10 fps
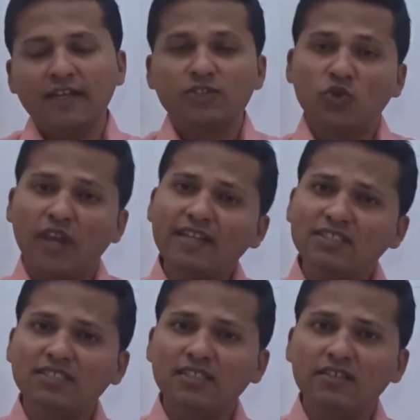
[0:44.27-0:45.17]
So let's
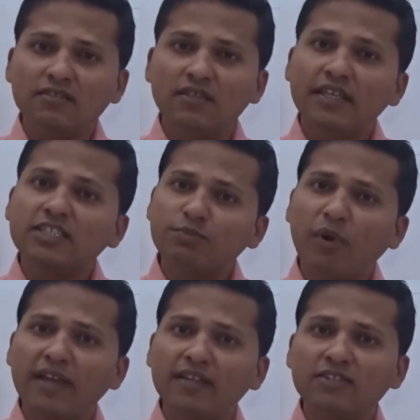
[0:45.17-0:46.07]
see the
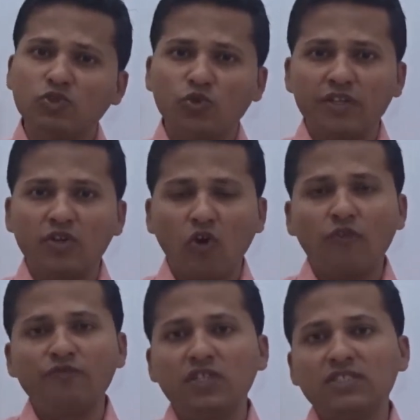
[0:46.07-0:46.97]
inspiring story
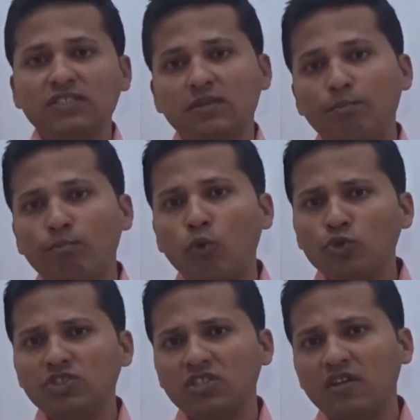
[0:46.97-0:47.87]
of this
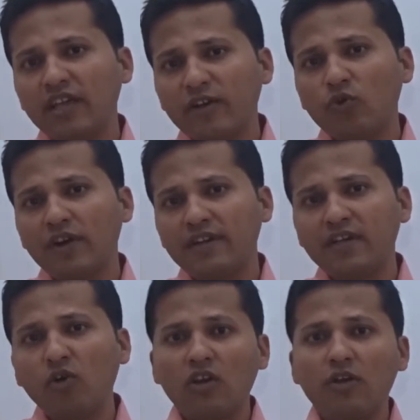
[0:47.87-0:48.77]
most
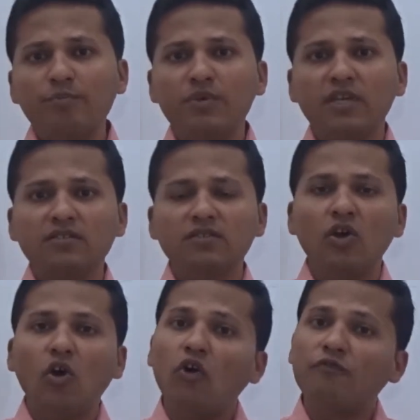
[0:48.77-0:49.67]
decorated Olympian
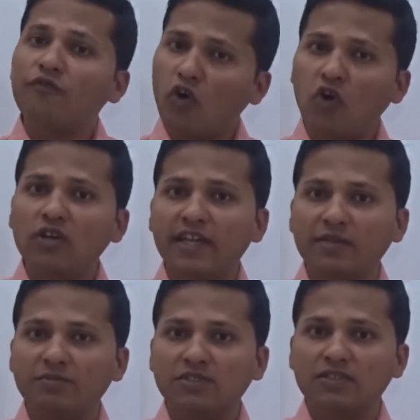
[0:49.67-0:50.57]
of all
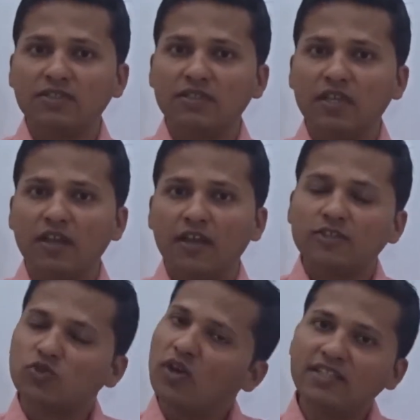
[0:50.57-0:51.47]
times.
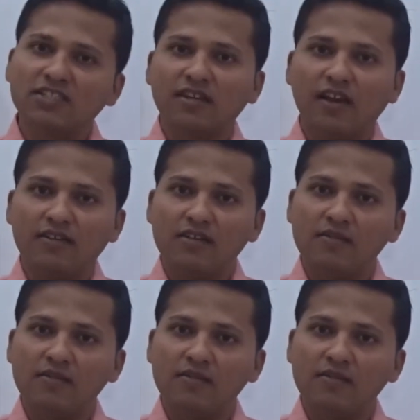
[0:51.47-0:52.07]
So let's start.